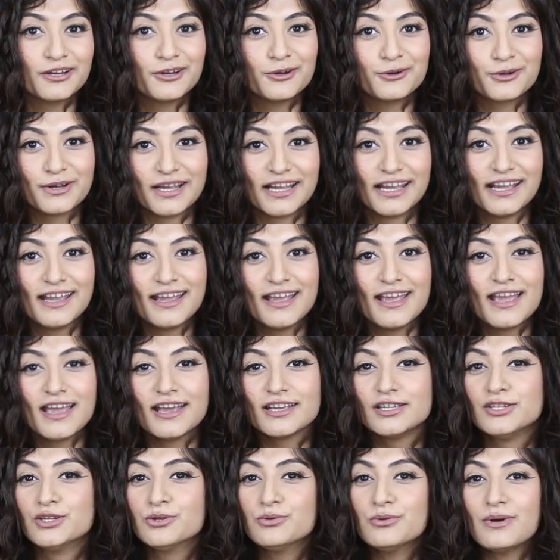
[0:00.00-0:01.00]
Okay,
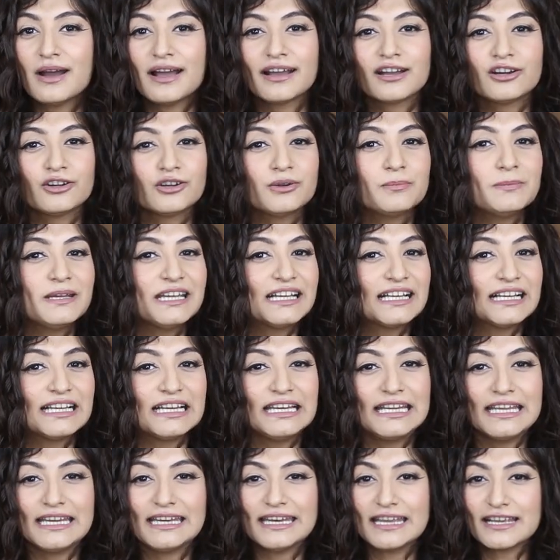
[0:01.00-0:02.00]
you are going to be
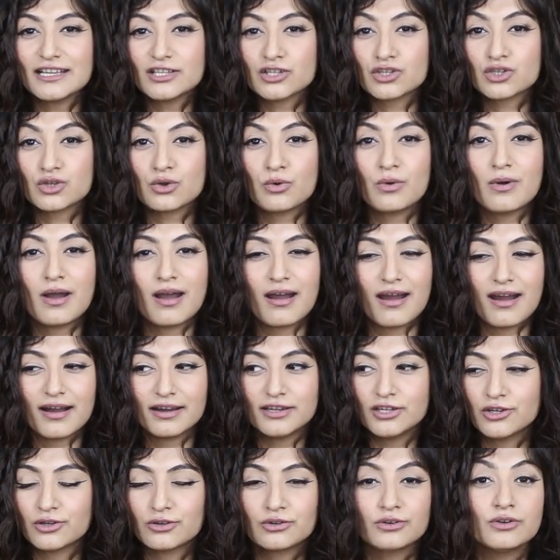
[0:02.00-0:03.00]
cleaning so
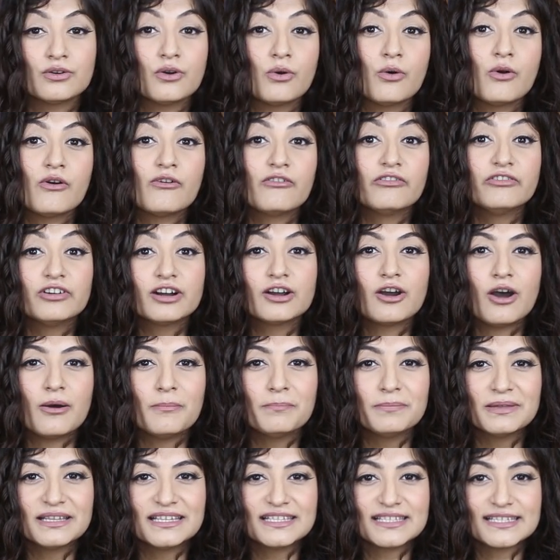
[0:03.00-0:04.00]
hard, you're going to
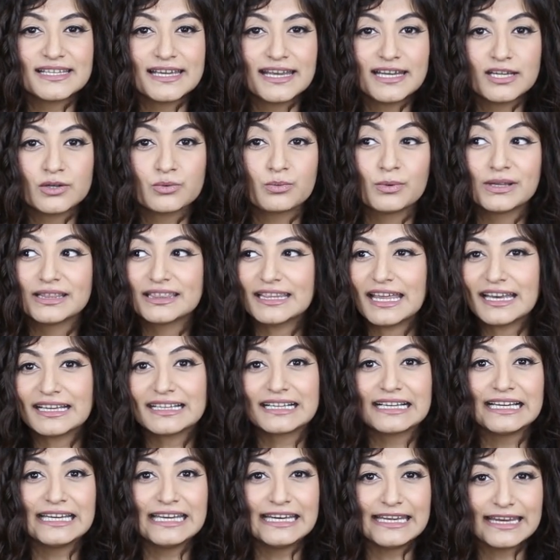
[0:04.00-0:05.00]
overcompensate with
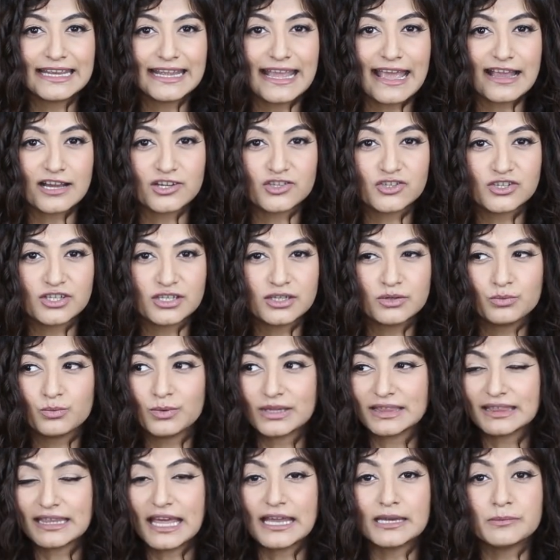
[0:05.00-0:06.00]
that cleaning action,
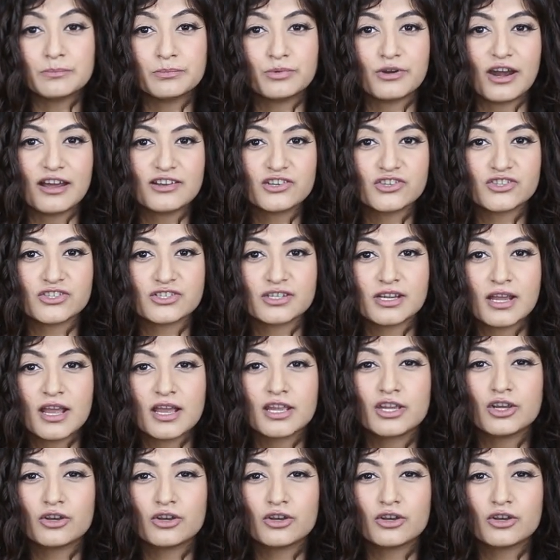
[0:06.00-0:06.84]
with that brush.